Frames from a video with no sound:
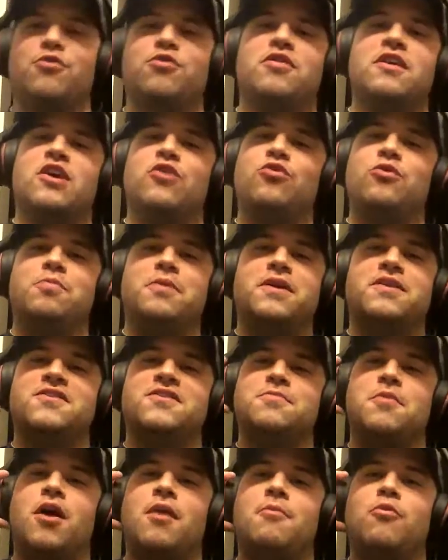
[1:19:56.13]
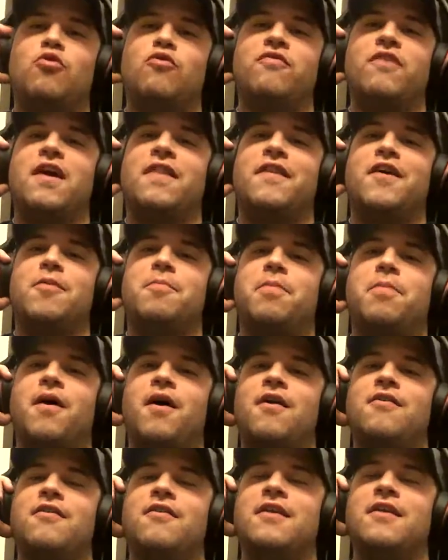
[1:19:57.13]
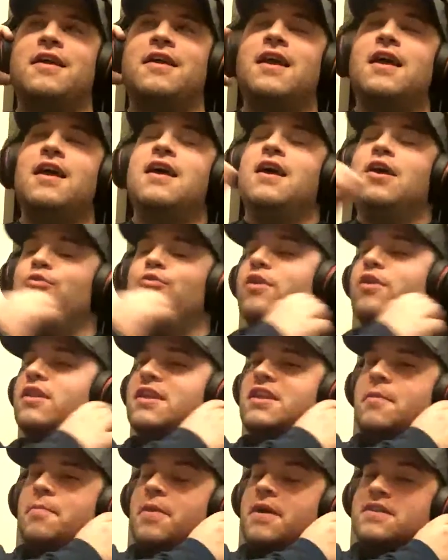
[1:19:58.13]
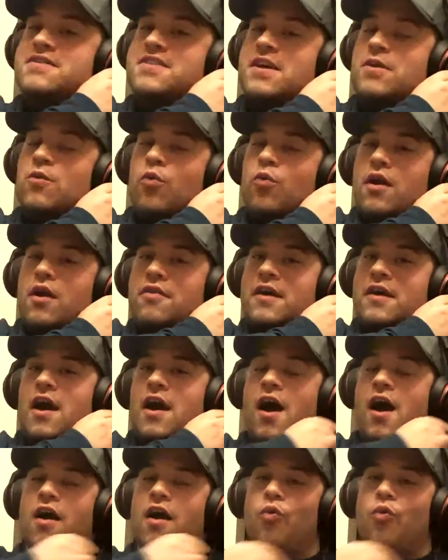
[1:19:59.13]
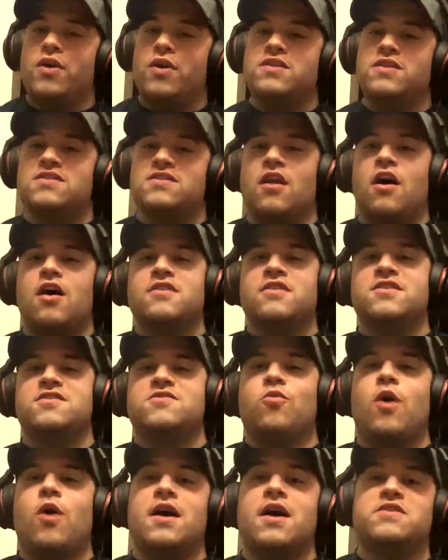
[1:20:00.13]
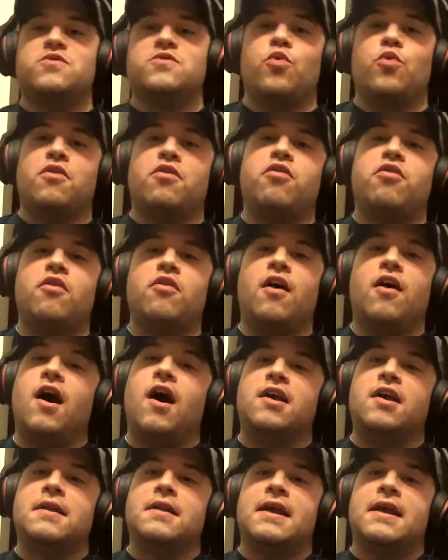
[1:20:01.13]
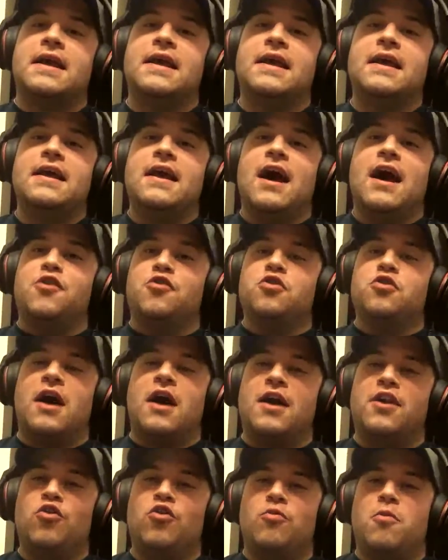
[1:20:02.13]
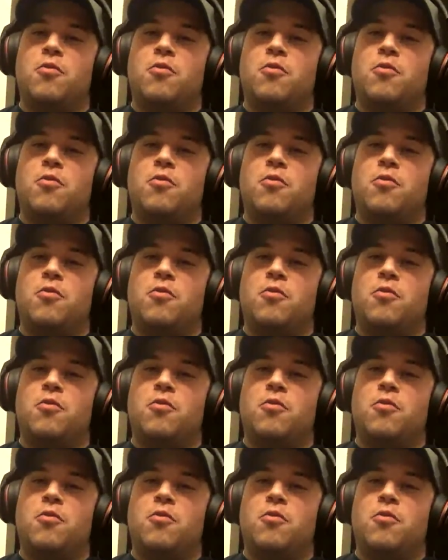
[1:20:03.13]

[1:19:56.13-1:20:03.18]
I don't think it would be a smart move on their part. It really depends on where they are wins, losses wise with Hundley. I know